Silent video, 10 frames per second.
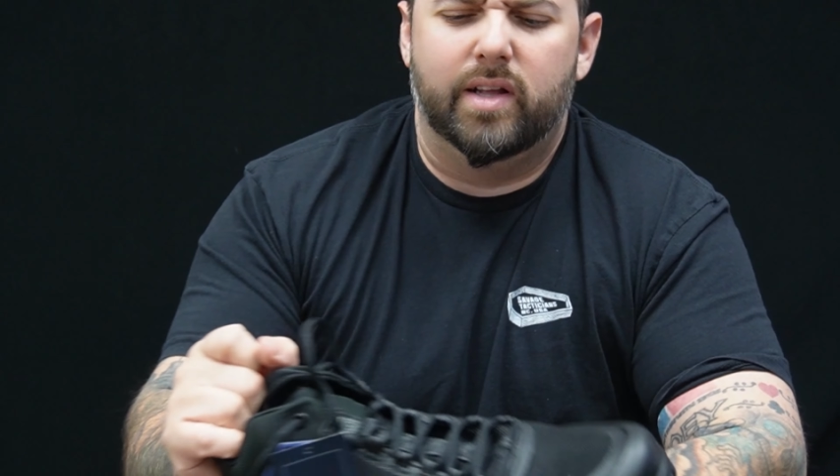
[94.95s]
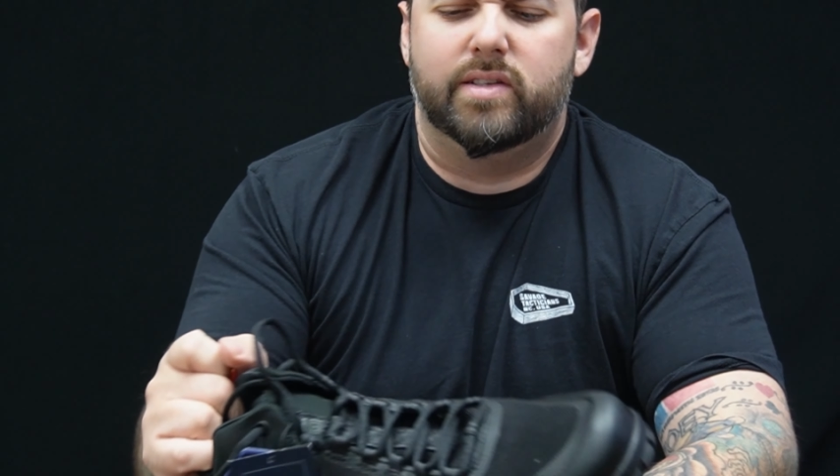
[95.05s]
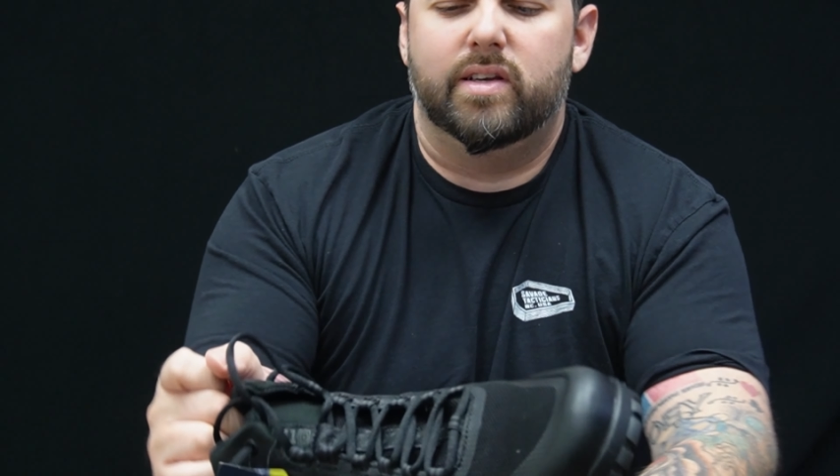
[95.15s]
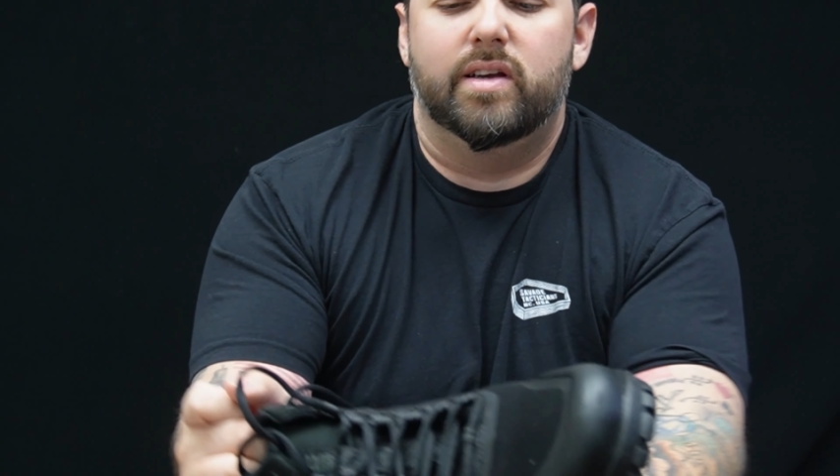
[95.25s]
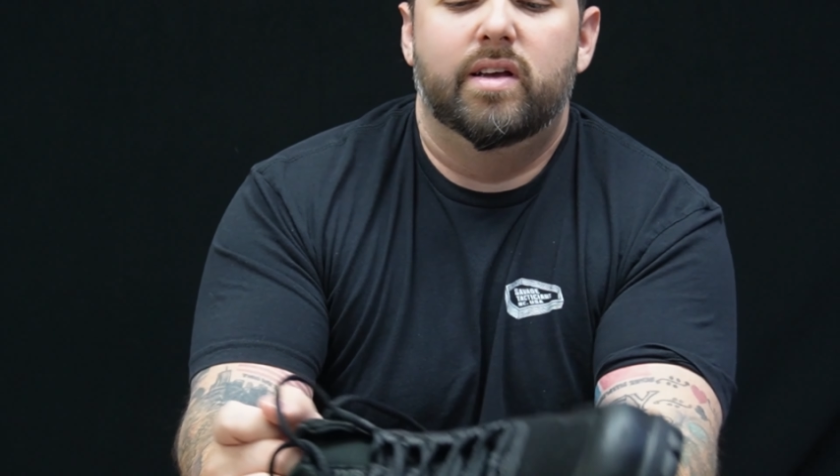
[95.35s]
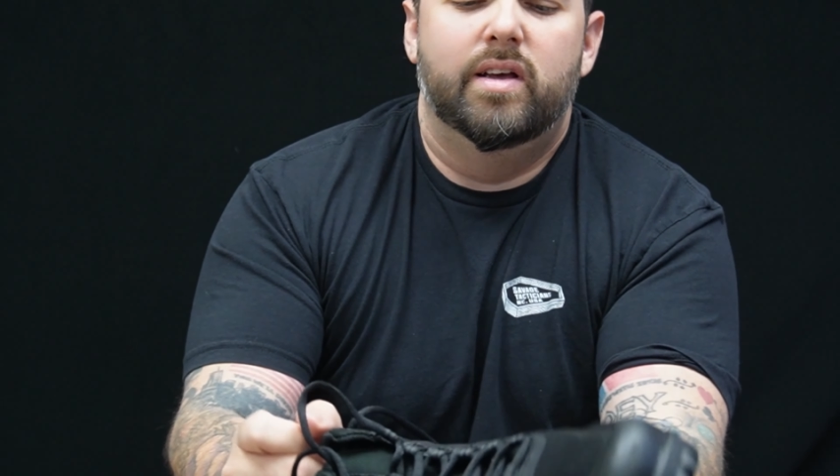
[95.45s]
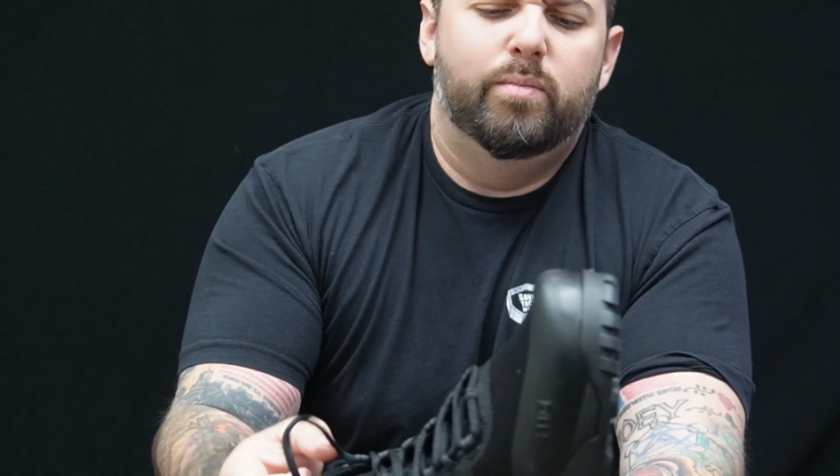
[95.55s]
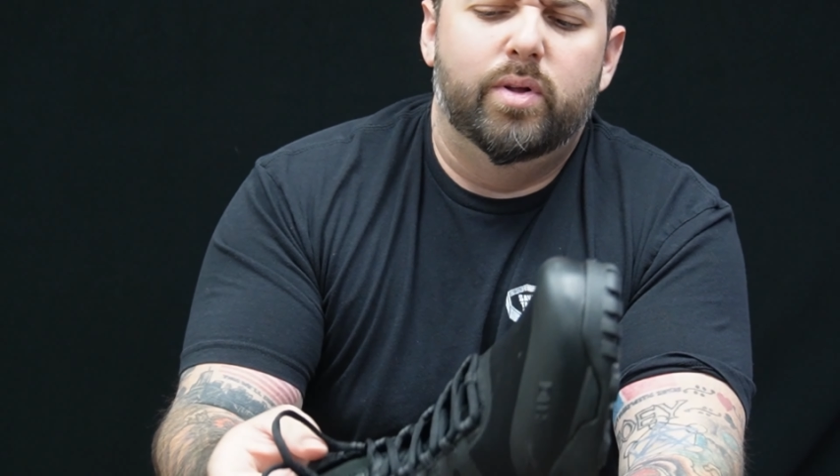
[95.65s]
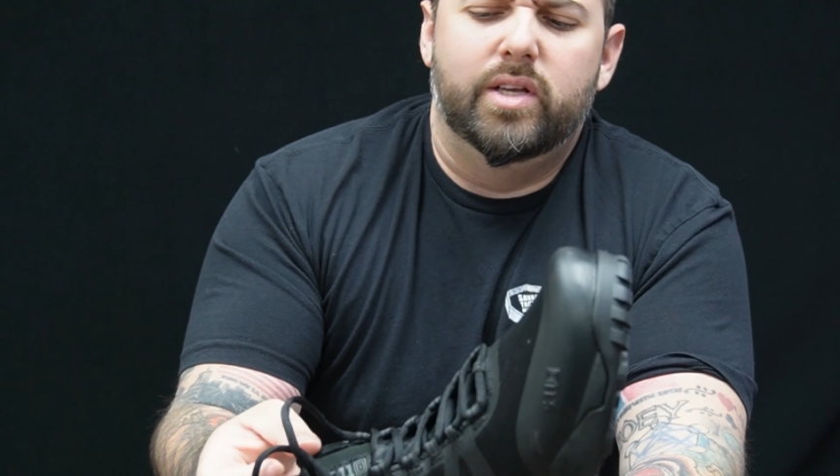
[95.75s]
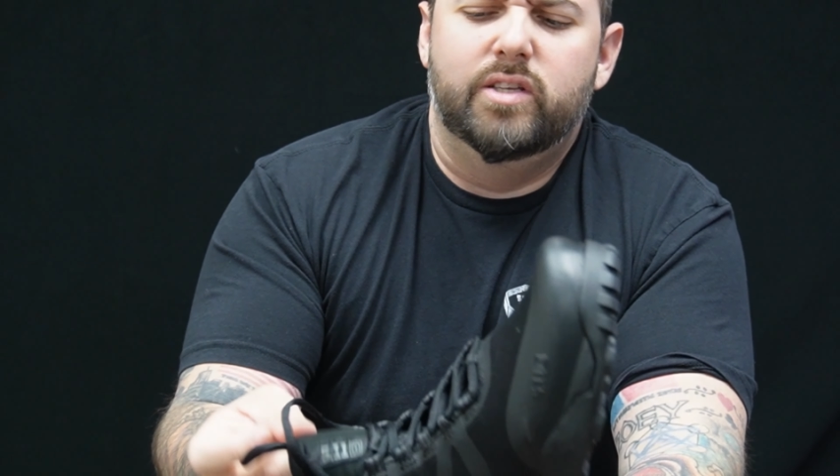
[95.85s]
That's a
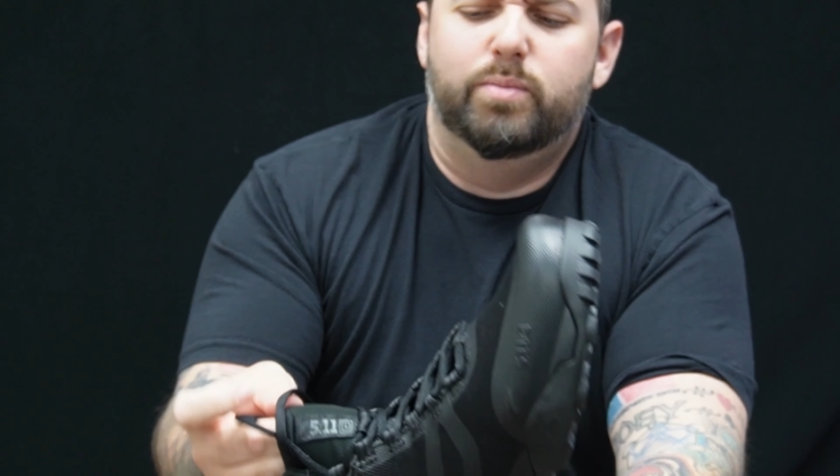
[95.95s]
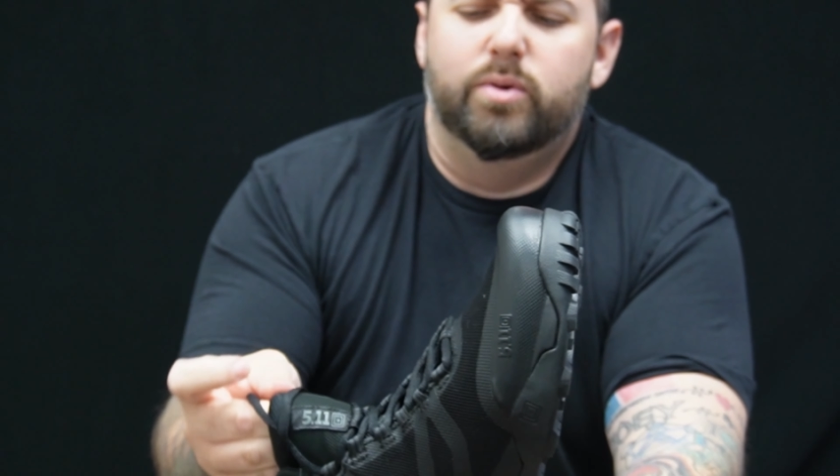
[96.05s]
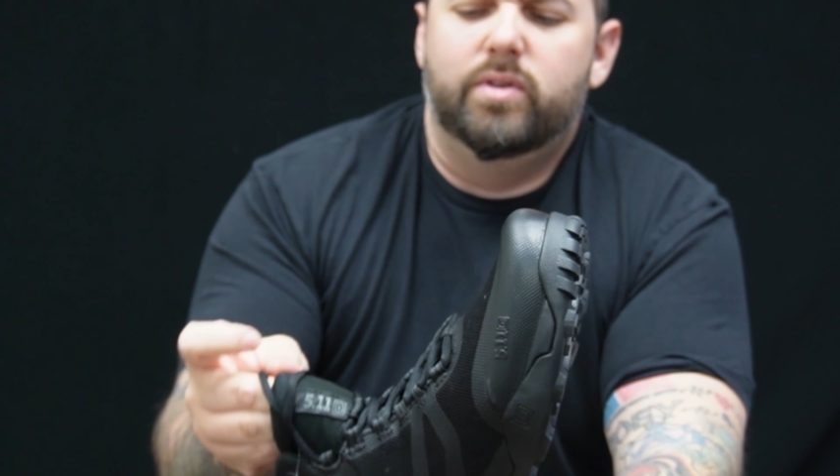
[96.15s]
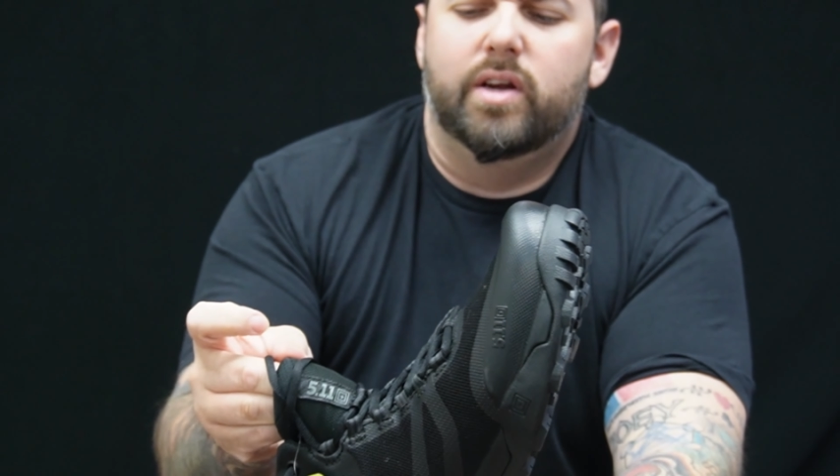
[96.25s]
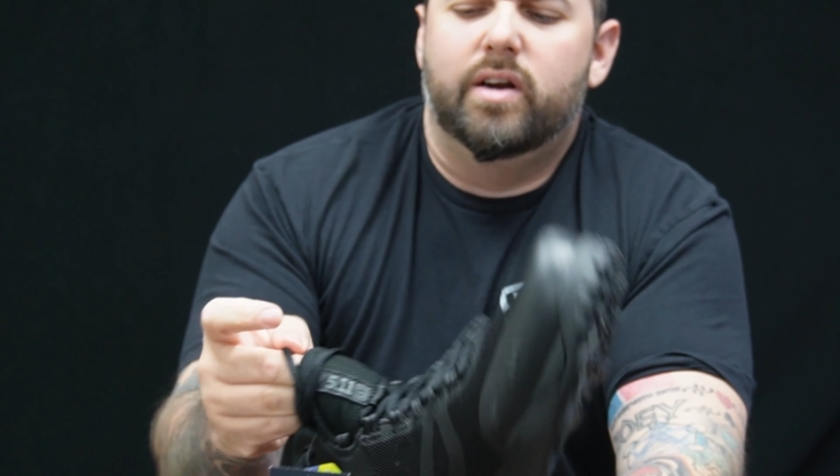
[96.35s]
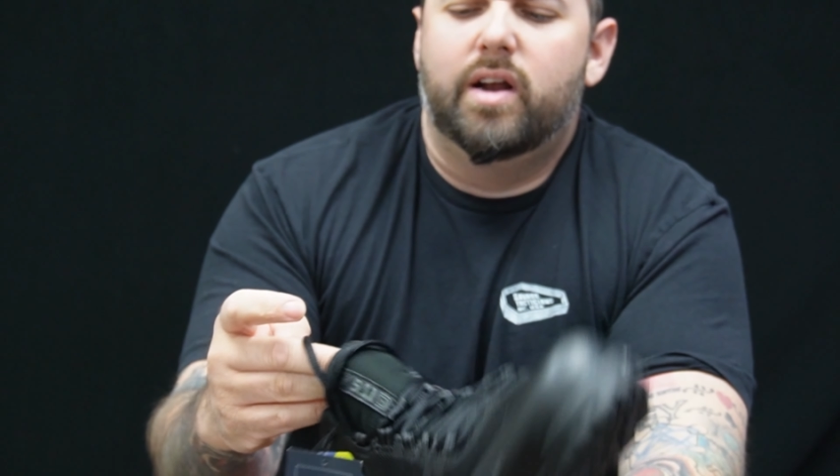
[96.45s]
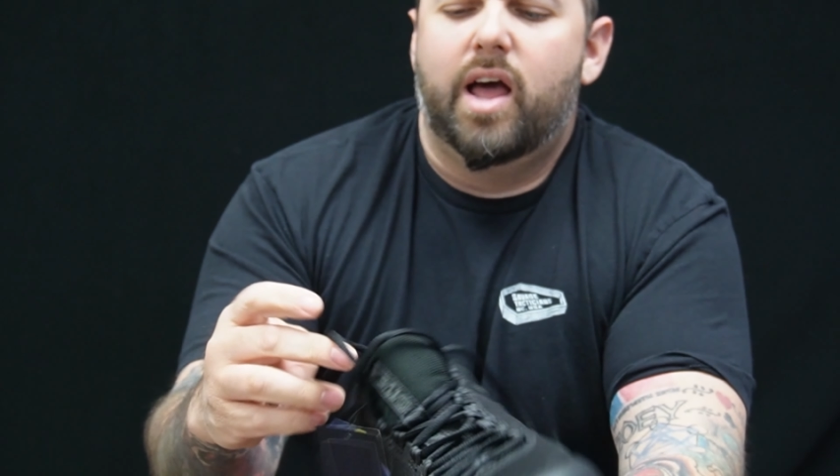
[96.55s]
police boot there.